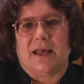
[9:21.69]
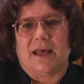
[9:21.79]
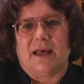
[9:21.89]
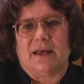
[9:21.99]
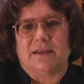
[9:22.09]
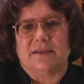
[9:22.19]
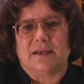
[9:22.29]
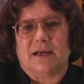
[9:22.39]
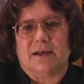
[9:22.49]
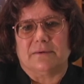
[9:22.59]

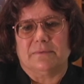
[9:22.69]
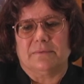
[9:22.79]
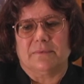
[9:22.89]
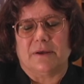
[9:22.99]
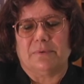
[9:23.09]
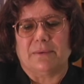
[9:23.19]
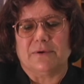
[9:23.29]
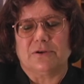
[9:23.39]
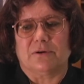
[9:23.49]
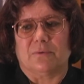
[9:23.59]
and it
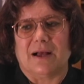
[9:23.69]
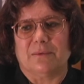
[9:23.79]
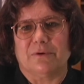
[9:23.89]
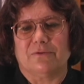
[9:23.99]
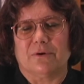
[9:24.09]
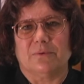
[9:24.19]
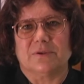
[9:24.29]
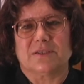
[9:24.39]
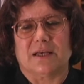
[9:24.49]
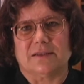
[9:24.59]
probably took a while before he
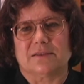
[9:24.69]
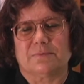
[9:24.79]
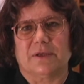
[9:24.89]
was sentenced,